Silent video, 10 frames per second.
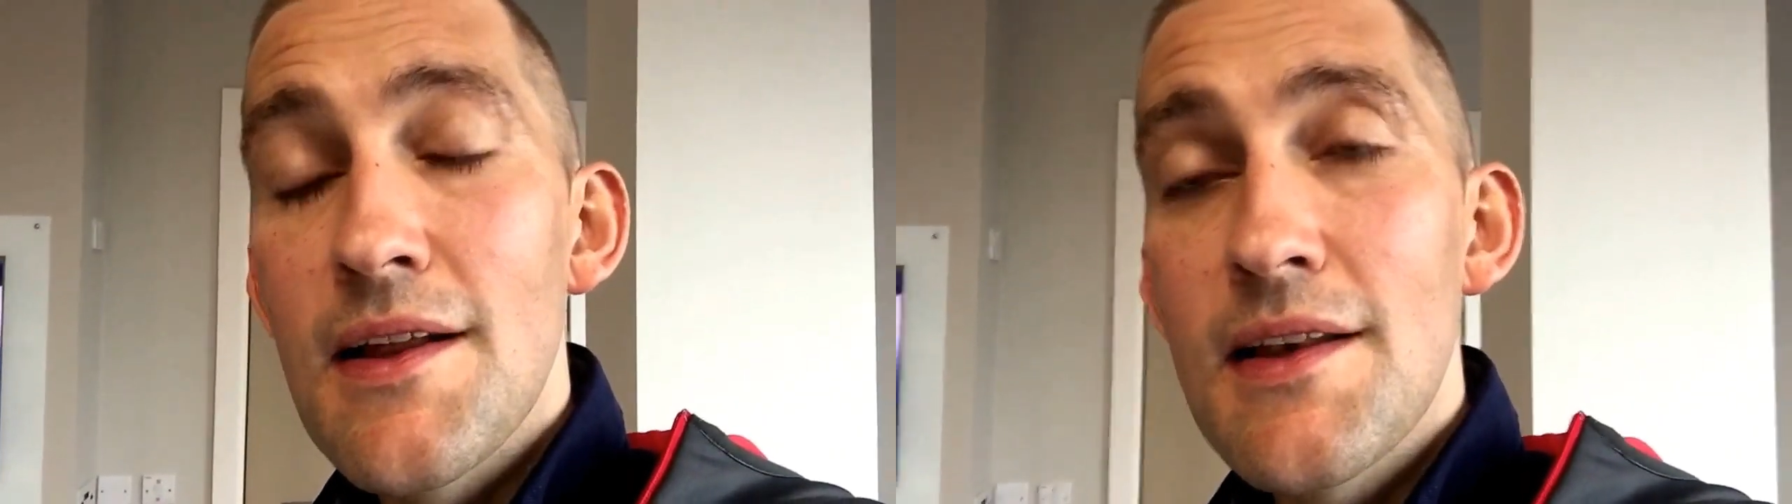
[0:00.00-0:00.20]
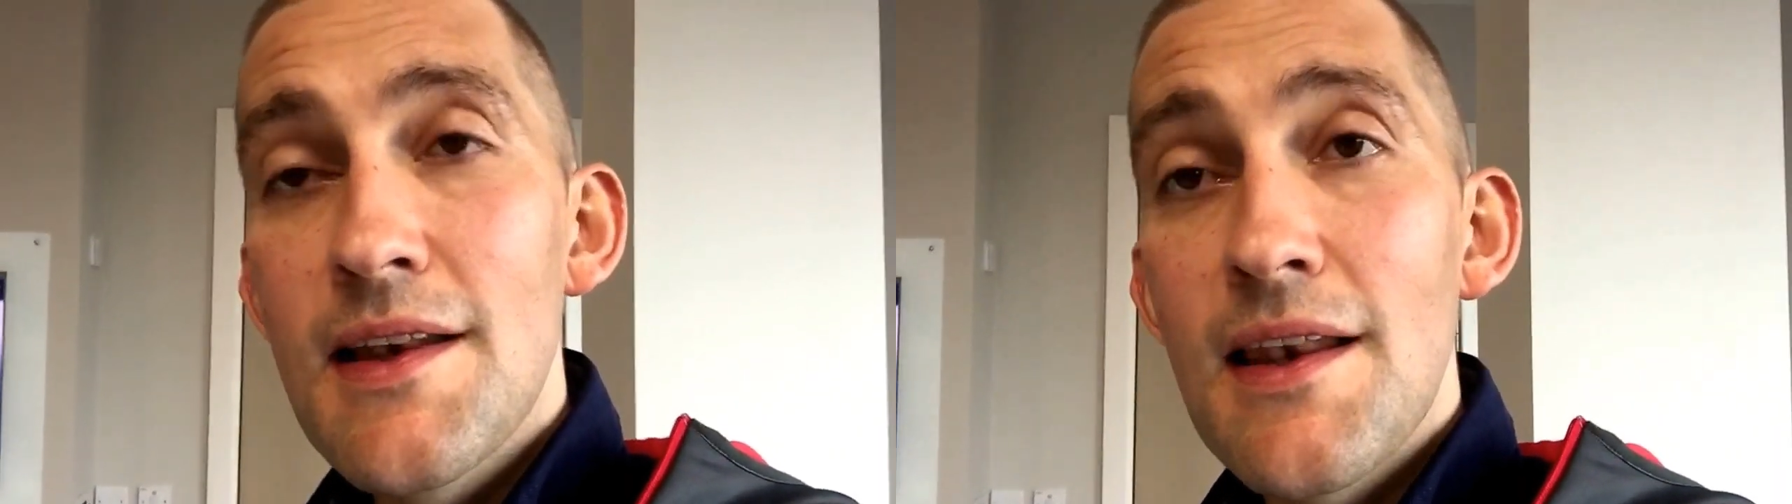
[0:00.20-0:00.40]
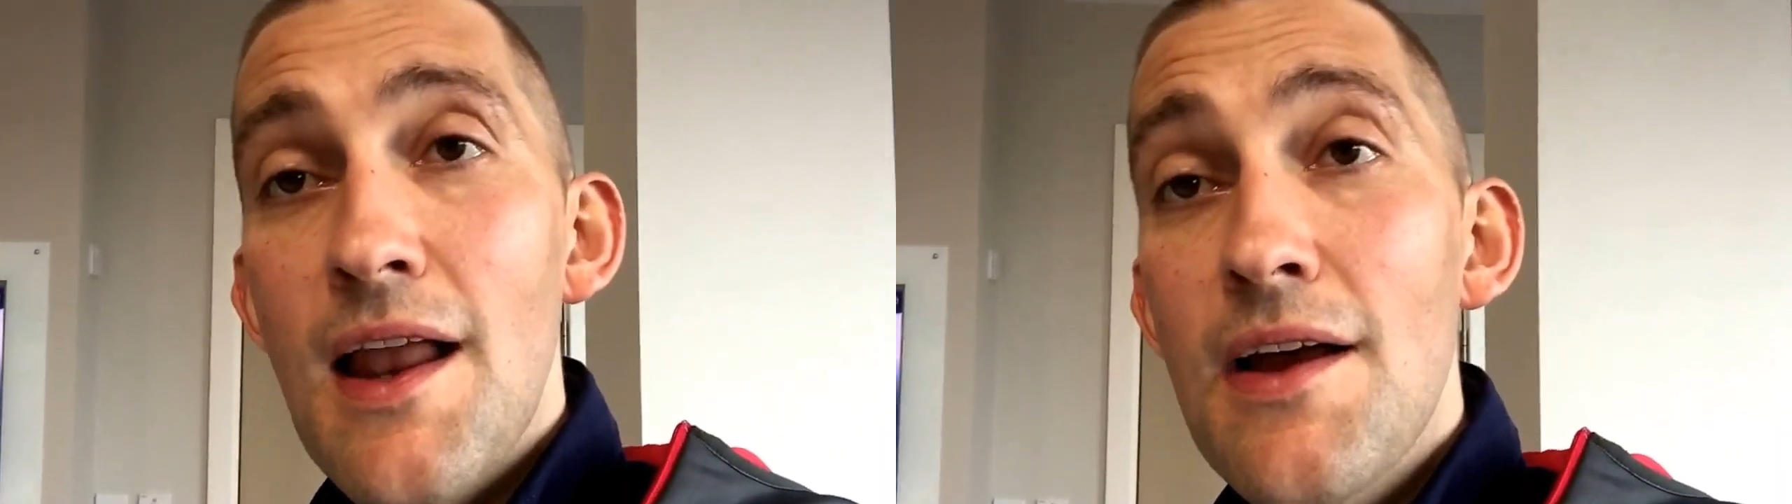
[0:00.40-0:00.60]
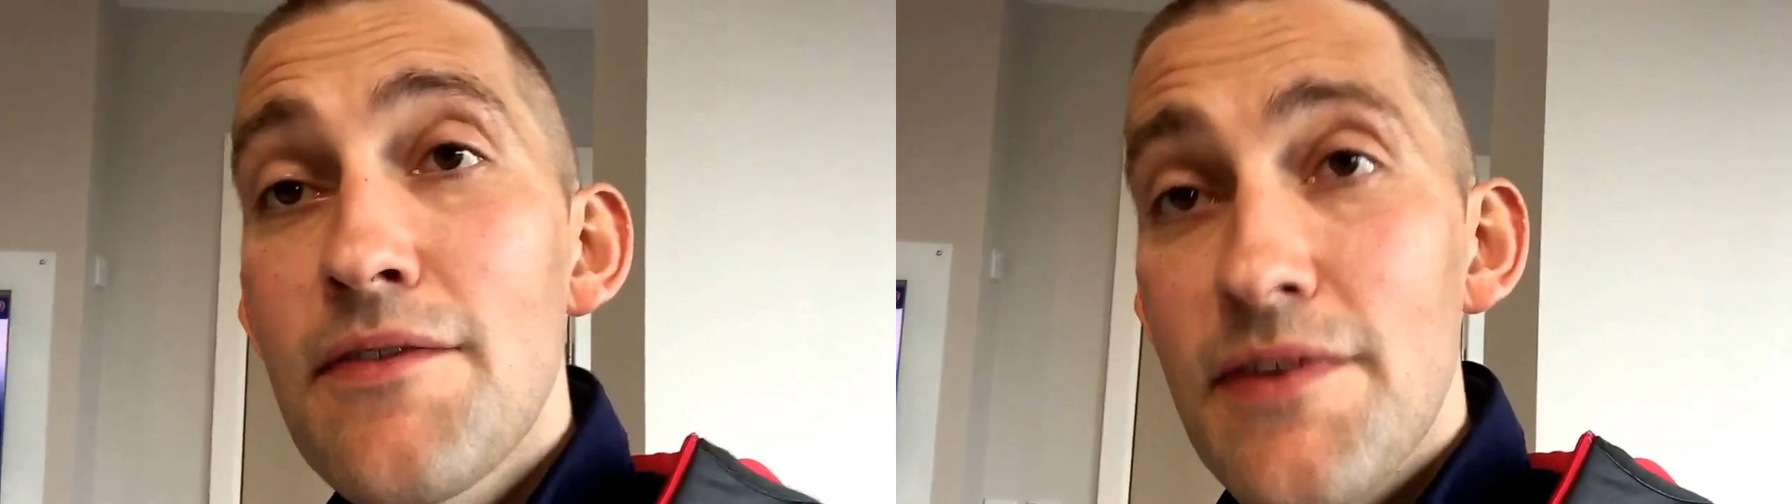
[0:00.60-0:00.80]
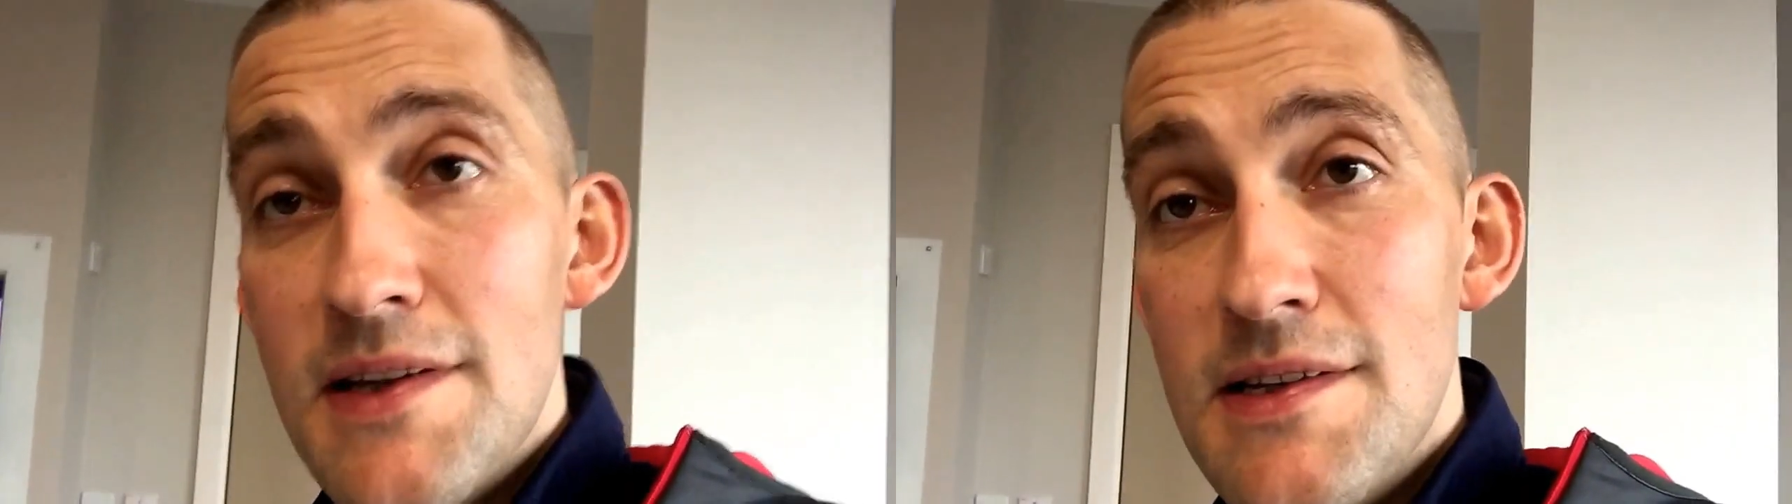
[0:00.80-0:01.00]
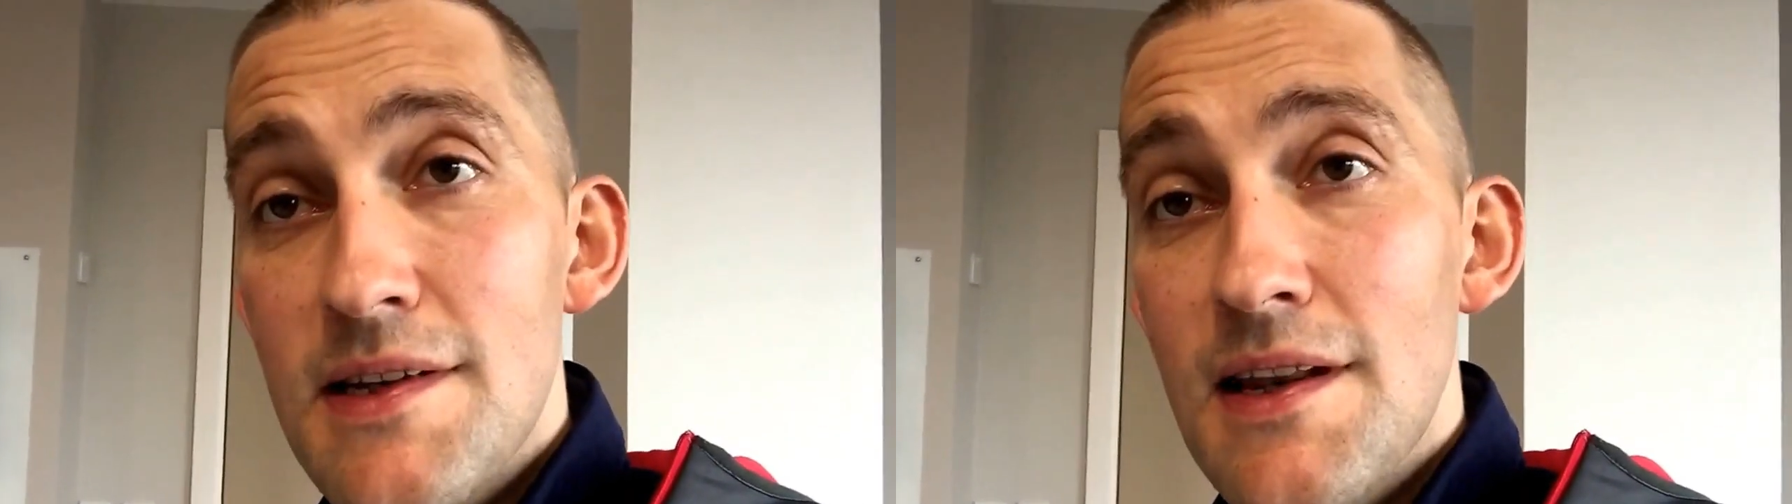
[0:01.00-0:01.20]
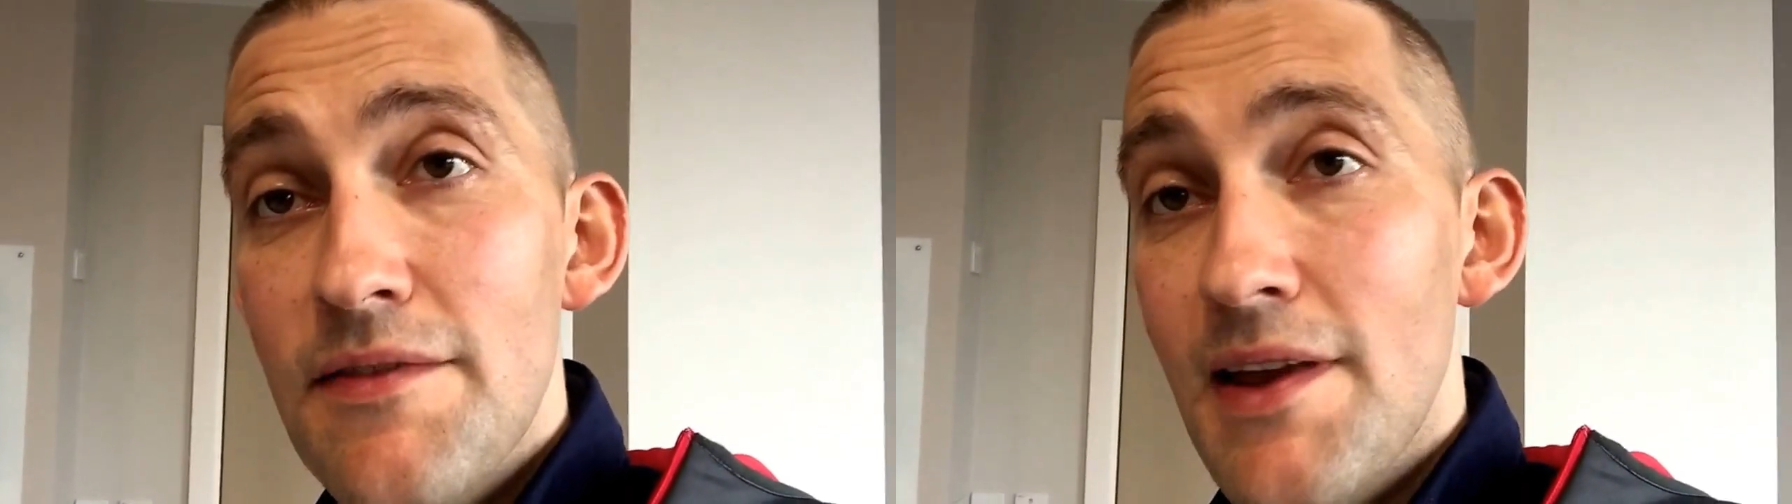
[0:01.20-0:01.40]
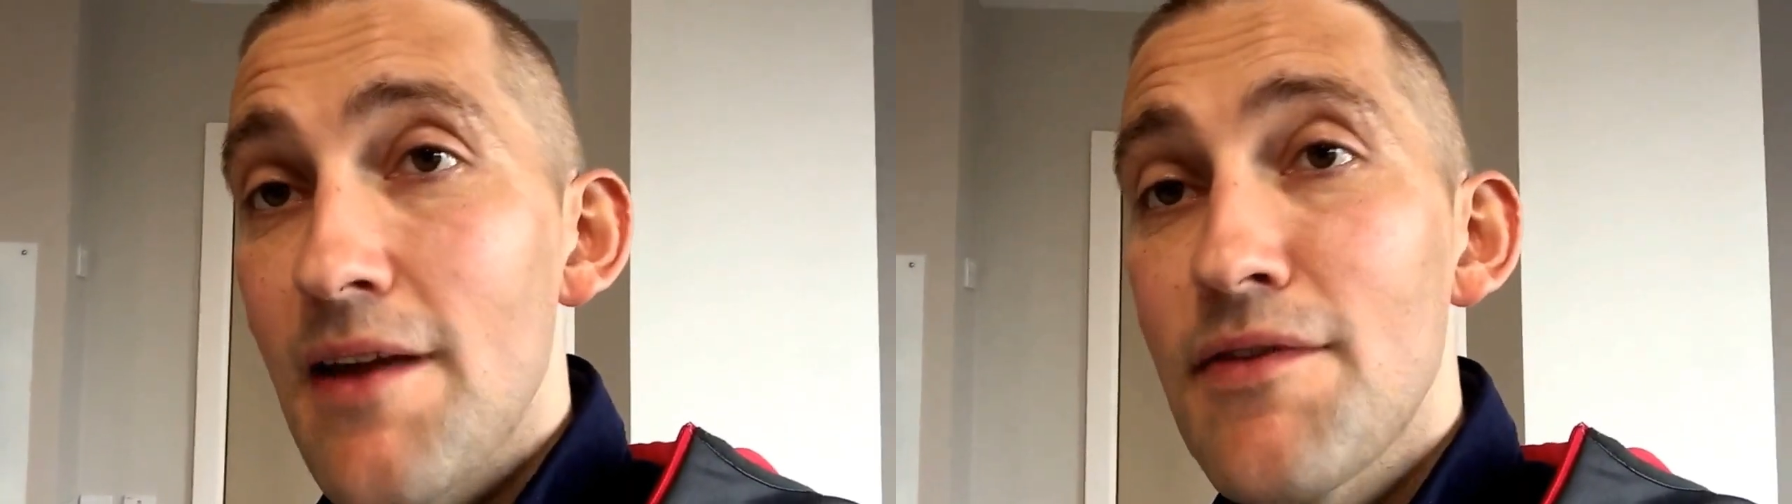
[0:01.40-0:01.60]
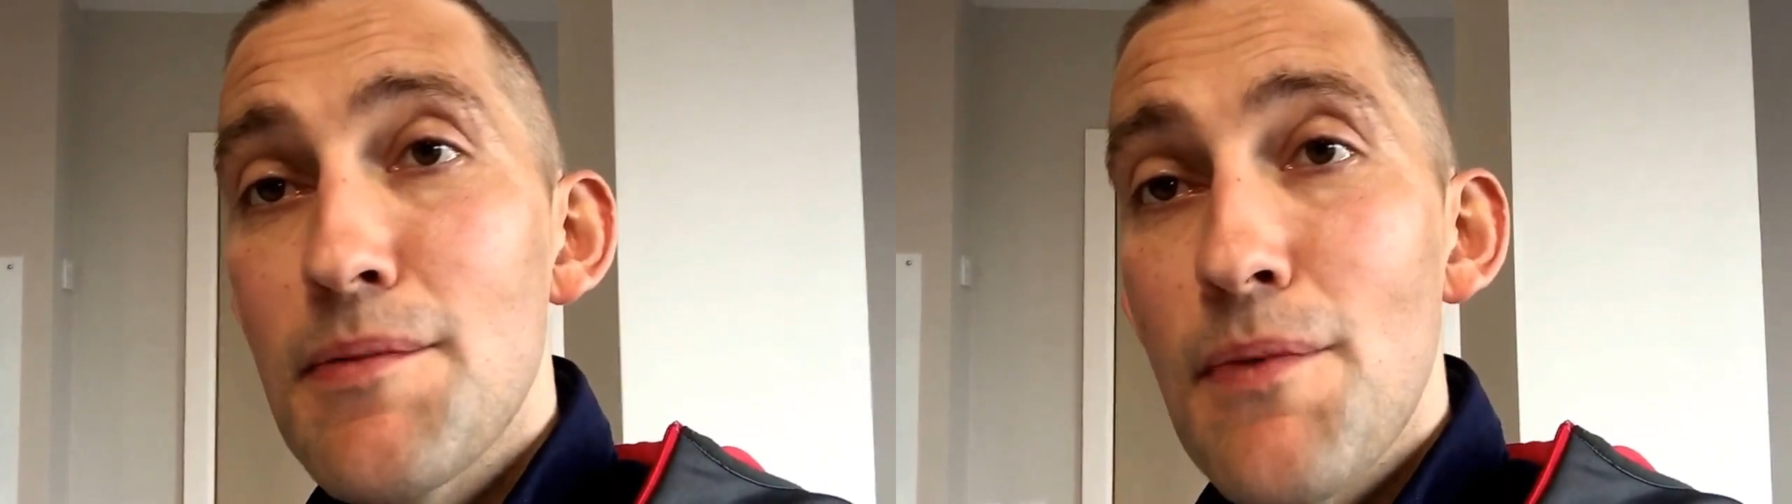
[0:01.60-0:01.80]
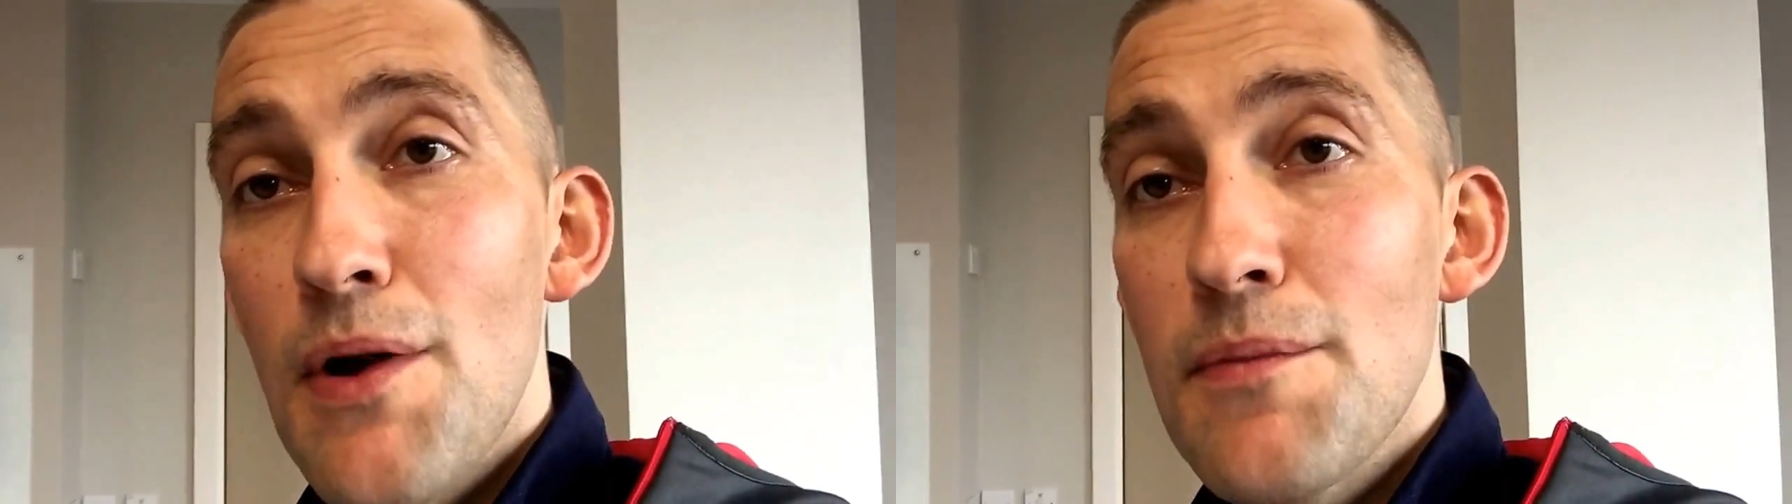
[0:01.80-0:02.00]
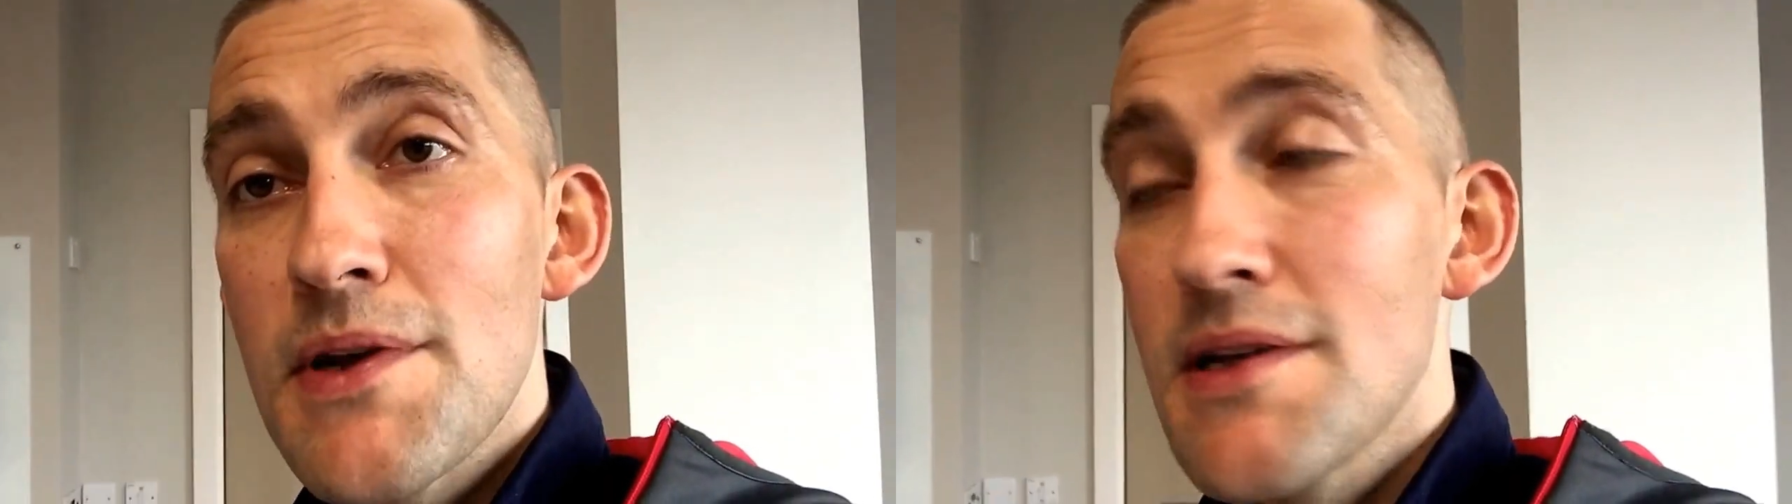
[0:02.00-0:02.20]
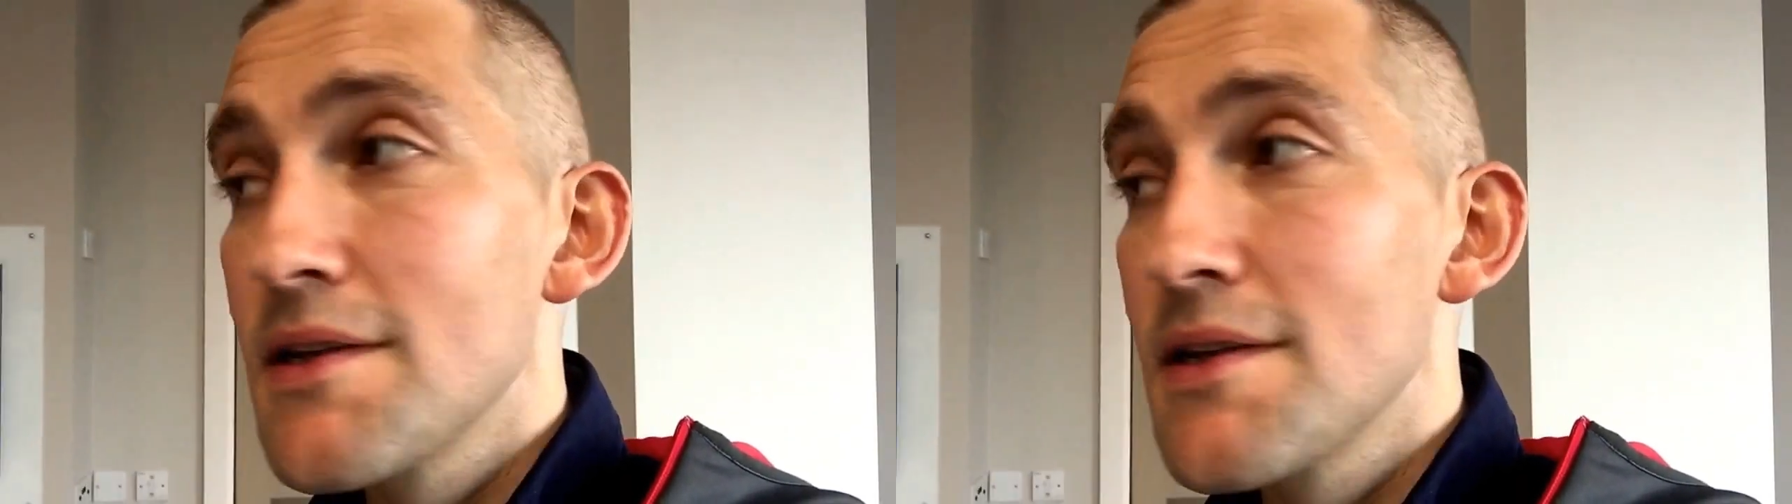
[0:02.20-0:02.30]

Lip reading: life is, and living every moment